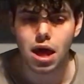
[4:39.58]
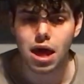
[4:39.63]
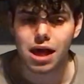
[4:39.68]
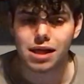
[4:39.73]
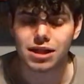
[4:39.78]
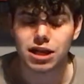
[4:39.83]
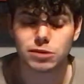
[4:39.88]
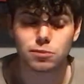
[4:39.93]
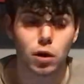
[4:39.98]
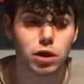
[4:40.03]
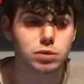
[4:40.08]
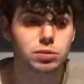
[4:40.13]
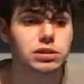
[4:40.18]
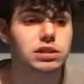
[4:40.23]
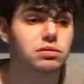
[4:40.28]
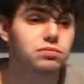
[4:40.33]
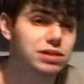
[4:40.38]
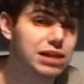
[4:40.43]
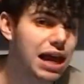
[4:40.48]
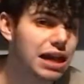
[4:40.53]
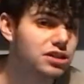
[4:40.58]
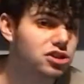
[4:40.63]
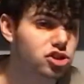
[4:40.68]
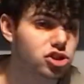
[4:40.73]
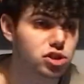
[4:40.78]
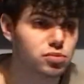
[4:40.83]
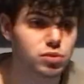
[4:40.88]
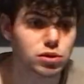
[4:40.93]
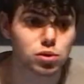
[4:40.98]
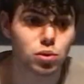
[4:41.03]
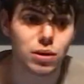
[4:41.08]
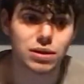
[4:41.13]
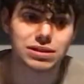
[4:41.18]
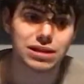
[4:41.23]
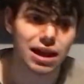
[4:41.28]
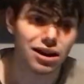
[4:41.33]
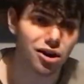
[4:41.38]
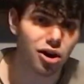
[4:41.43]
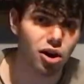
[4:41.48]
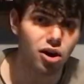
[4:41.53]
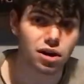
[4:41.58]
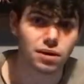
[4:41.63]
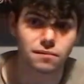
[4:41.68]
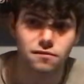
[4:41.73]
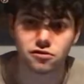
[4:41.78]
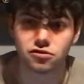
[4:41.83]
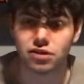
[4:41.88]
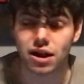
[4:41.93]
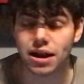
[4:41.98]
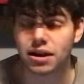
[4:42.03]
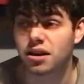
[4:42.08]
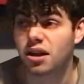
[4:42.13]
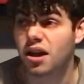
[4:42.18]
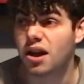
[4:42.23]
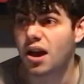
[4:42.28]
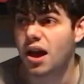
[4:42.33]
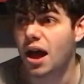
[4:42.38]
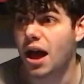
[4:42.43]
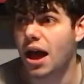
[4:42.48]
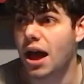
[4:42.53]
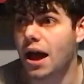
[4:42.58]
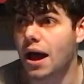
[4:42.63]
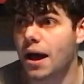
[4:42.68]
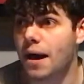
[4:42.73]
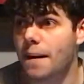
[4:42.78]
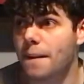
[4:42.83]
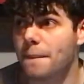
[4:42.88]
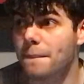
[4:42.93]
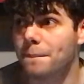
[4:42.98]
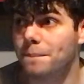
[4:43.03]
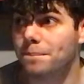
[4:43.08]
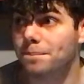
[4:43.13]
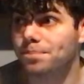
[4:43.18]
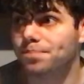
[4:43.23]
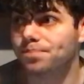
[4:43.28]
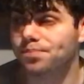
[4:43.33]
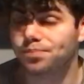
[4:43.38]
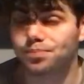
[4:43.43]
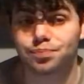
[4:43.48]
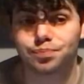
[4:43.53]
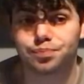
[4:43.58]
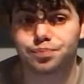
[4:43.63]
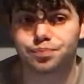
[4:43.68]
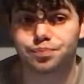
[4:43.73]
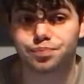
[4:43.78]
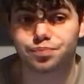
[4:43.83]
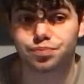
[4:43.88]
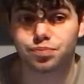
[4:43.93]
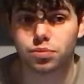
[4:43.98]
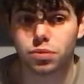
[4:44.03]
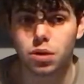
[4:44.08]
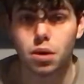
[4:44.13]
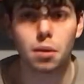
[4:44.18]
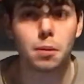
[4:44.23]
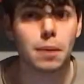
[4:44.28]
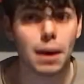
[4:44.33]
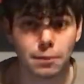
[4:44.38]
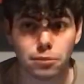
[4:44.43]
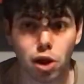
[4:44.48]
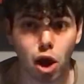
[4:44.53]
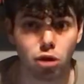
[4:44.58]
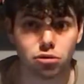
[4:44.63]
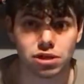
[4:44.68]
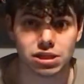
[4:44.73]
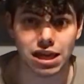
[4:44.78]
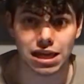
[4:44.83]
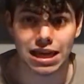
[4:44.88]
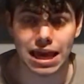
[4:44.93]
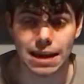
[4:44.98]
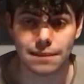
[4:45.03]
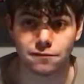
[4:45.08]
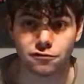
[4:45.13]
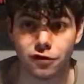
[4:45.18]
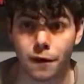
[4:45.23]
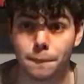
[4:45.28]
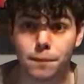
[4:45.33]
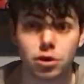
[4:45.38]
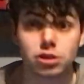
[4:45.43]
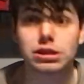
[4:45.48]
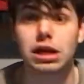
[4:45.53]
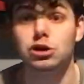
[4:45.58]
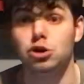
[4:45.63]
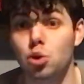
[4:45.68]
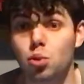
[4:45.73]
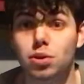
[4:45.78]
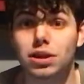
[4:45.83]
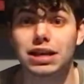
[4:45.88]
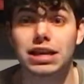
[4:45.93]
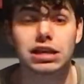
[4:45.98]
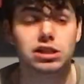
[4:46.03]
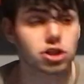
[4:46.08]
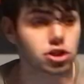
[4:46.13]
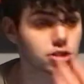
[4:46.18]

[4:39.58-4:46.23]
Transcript: there's possibly some tensions between Ten Hag and Varane, but I'm going to say keep Varane because I do think he's a